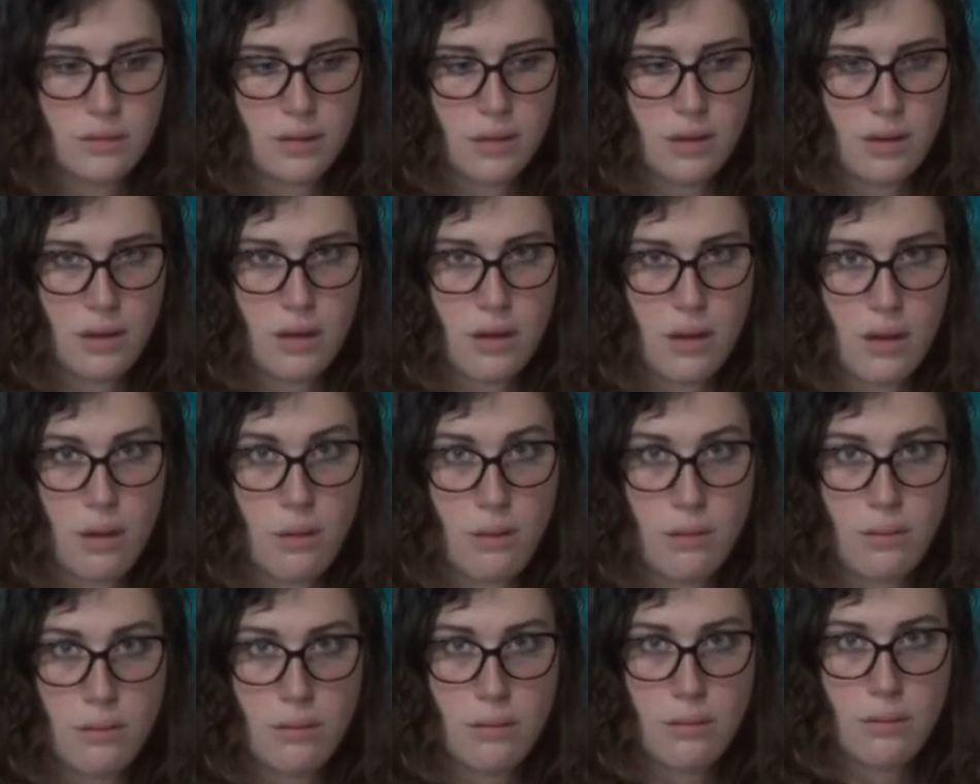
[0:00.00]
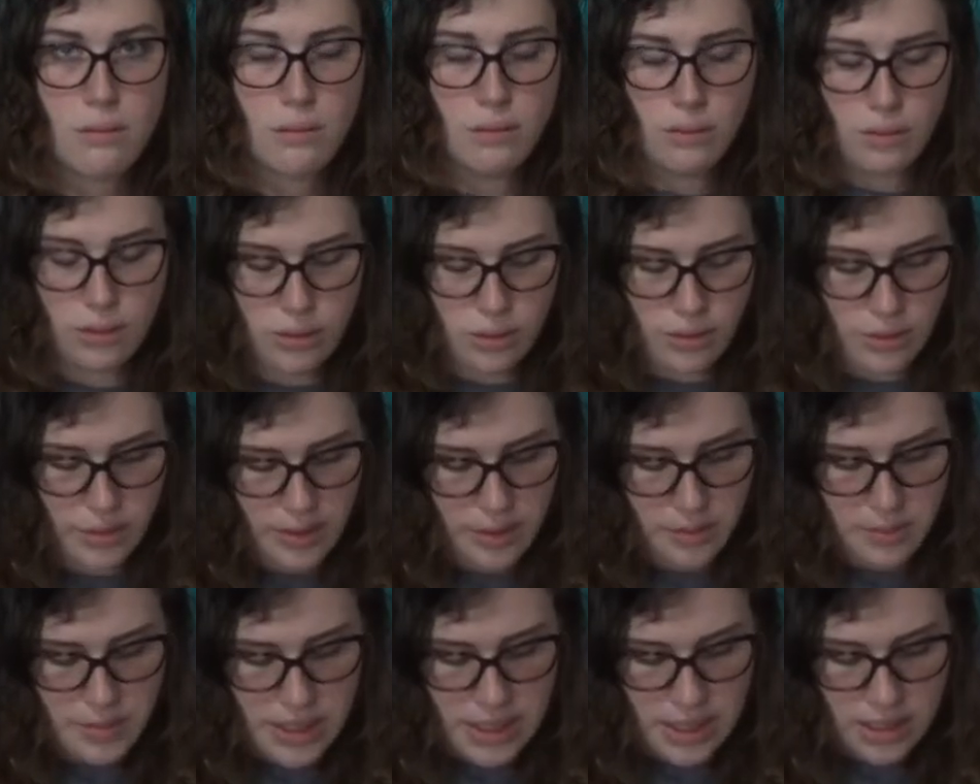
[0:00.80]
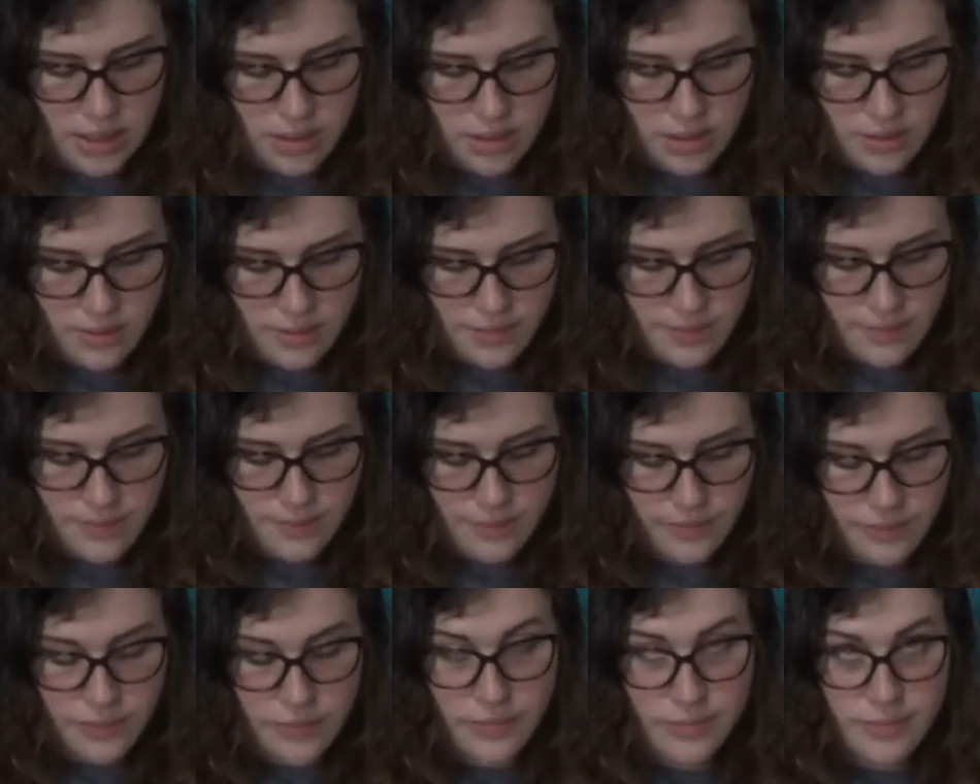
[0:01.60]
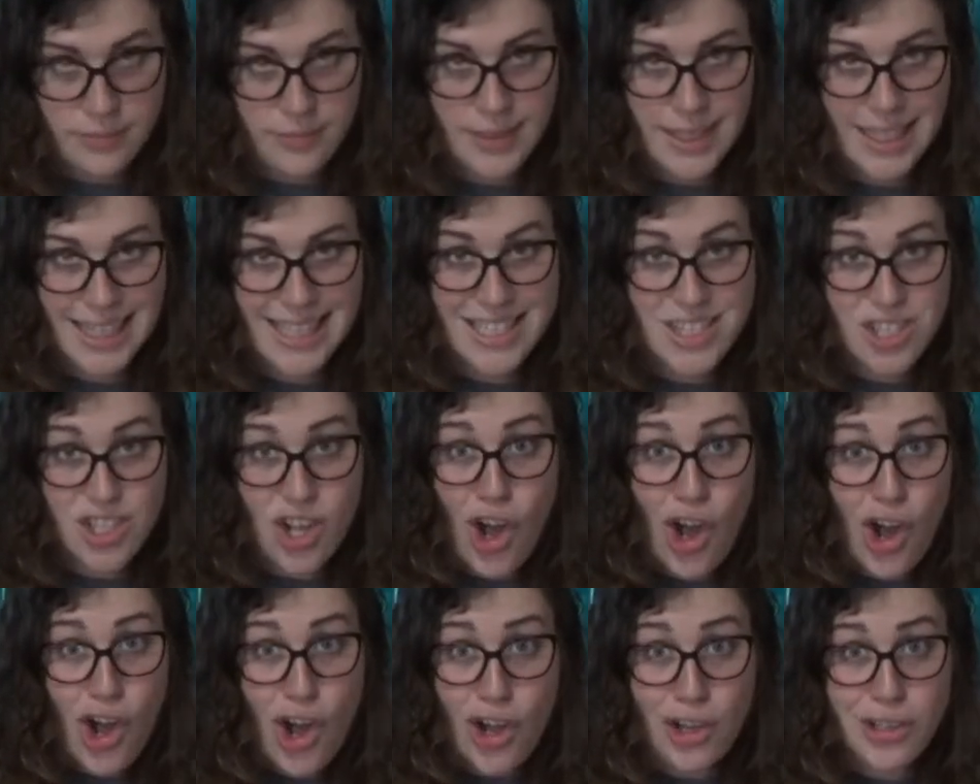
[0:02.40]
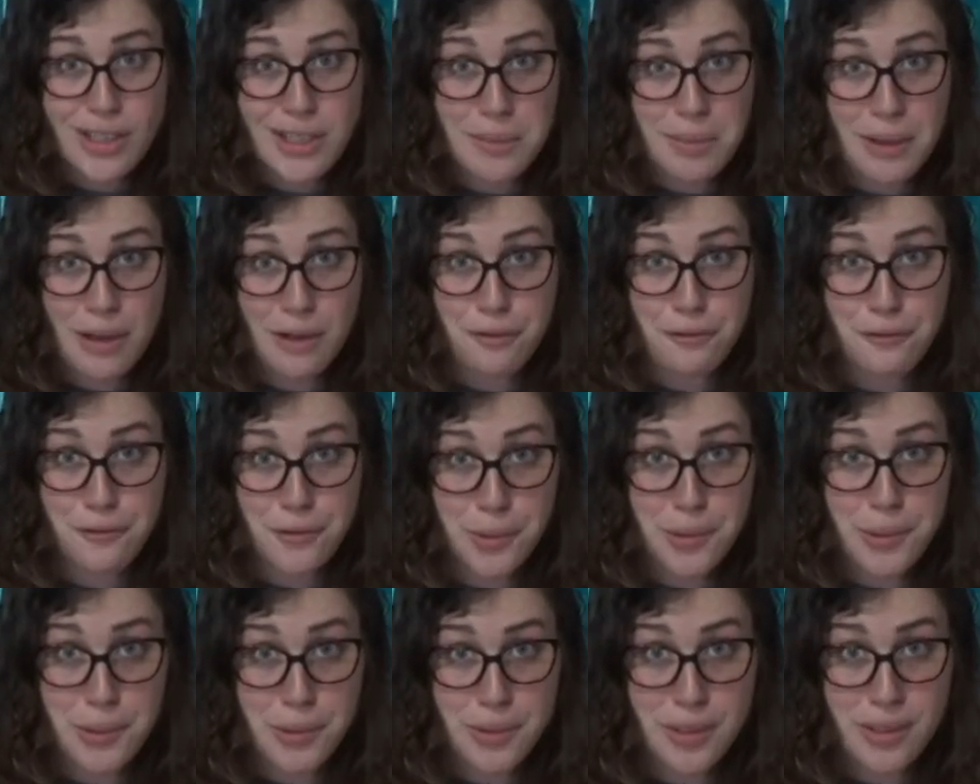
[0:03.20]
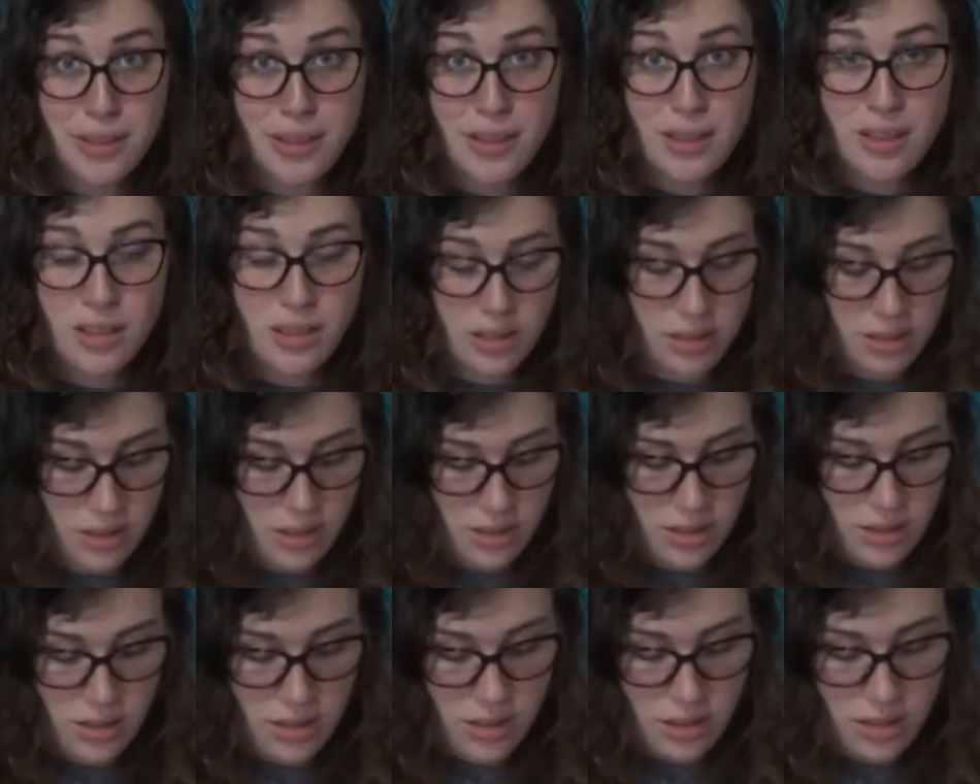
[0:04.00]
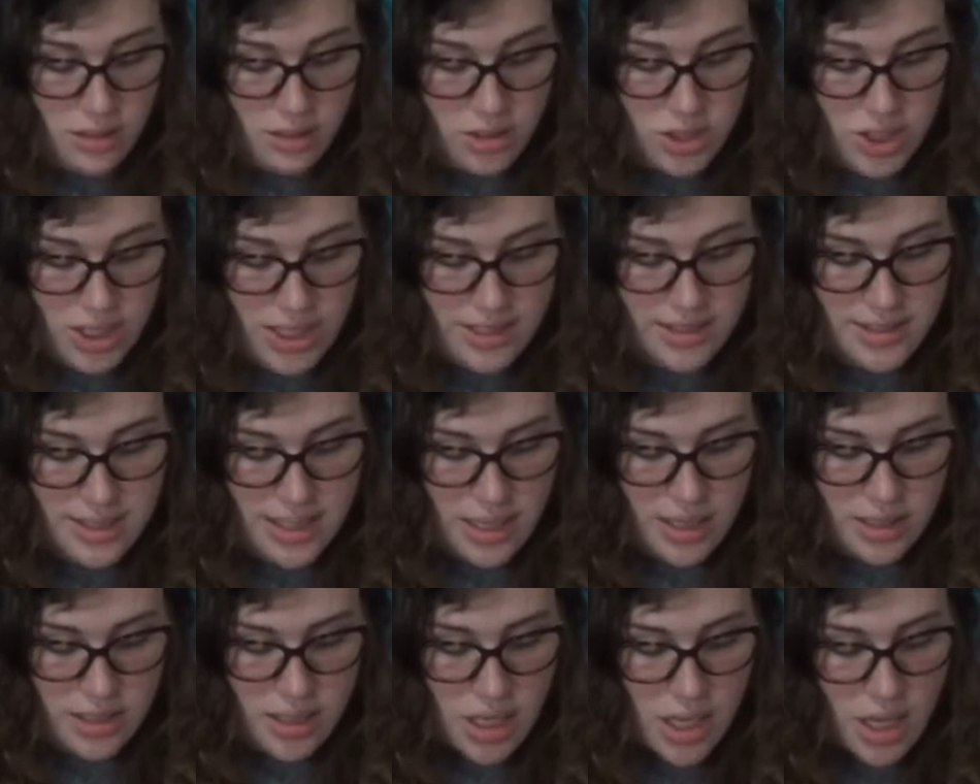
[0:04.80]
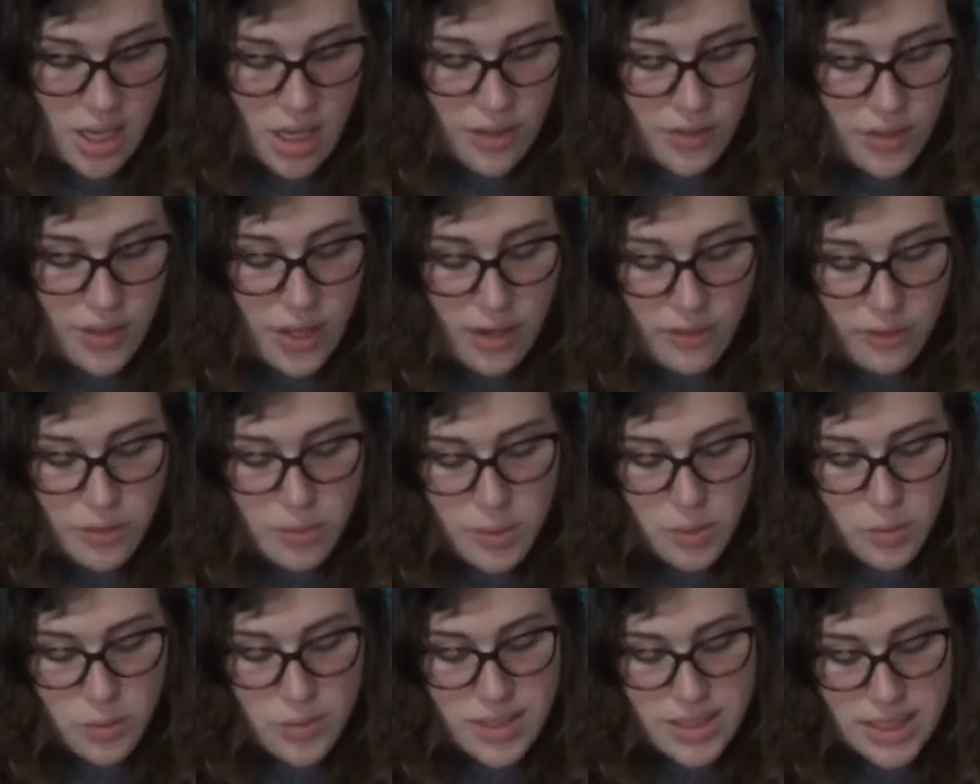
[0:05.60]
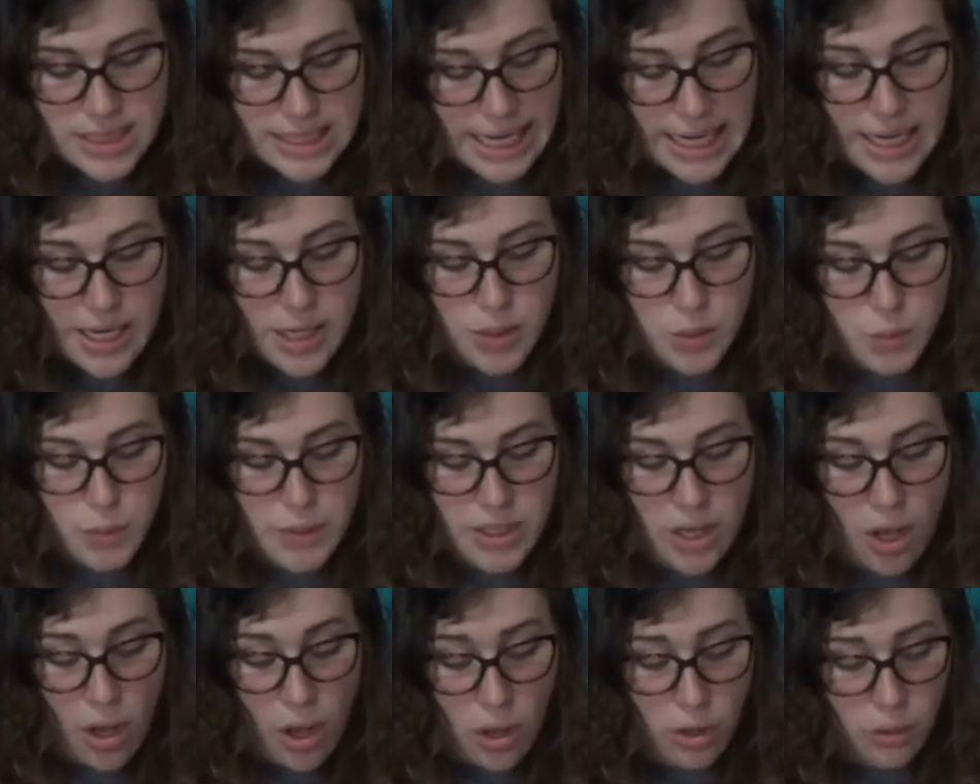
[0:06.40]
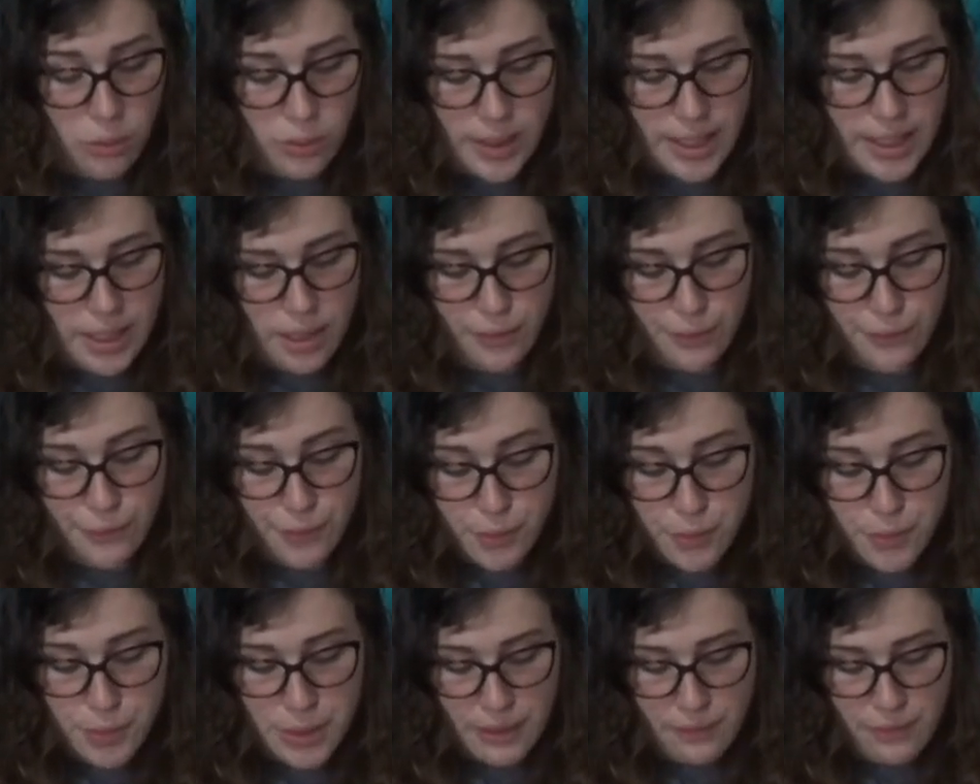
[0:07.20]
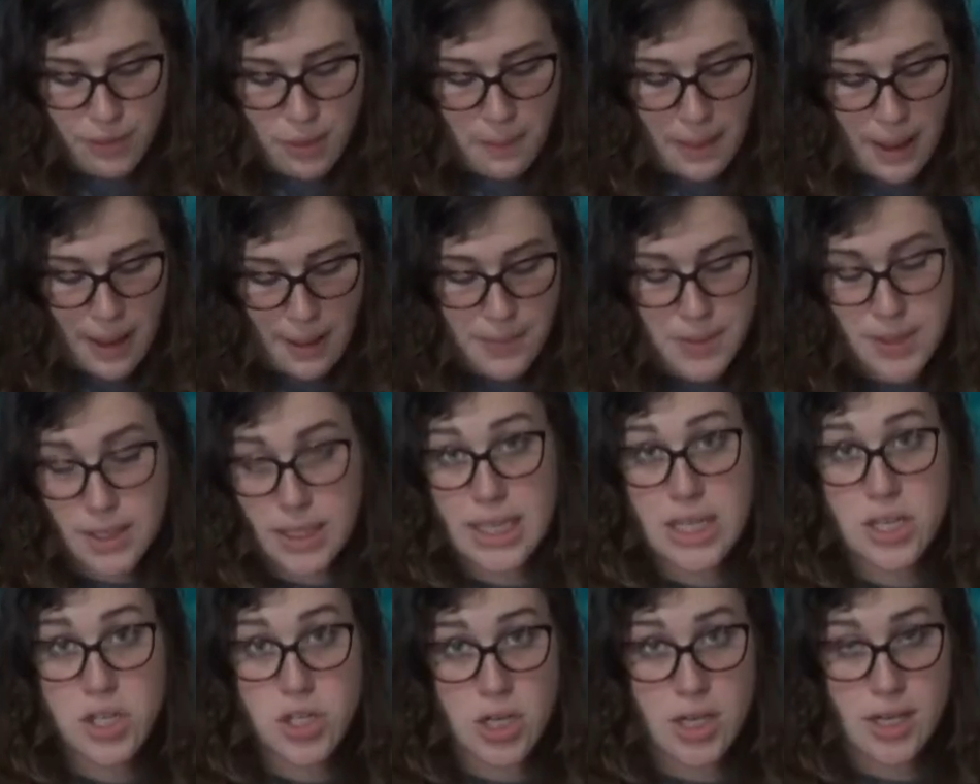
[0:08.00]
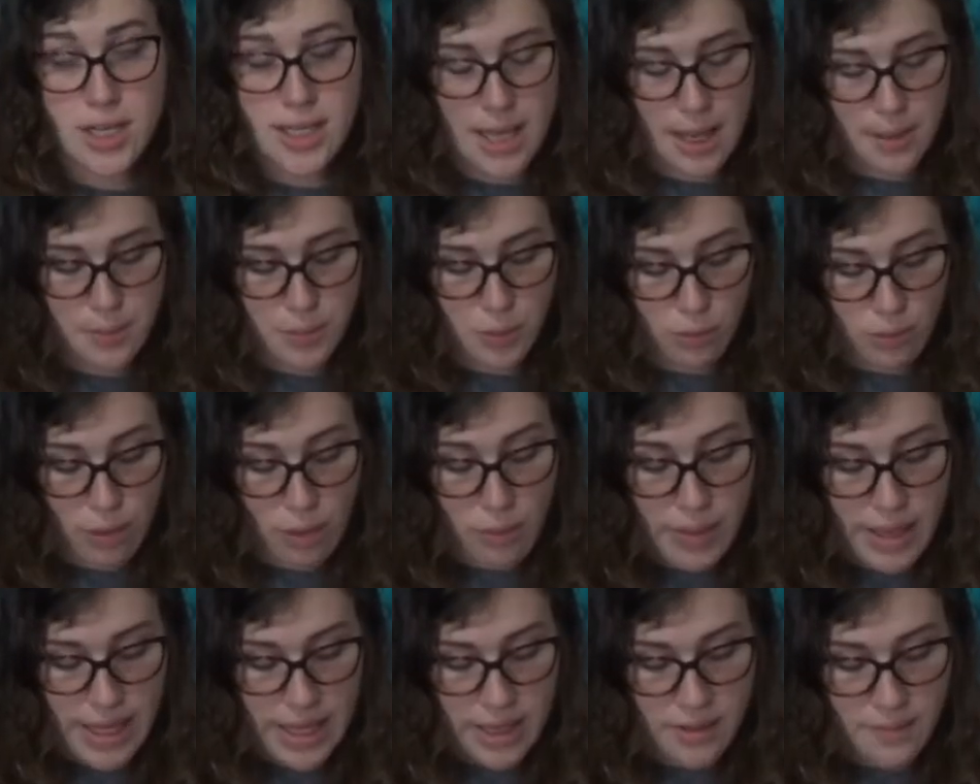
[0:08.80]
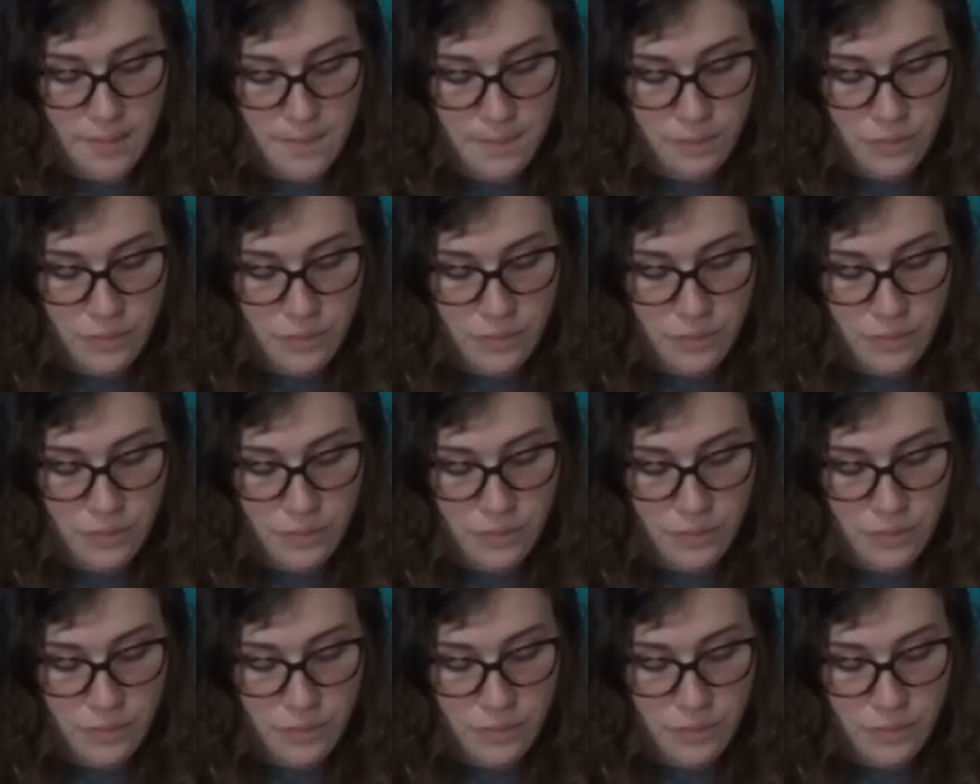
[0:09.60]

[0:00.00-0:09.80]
No, Luke admitted. It's all about food, Jen said. The government was scared we'd all run out of food if the population kept growing.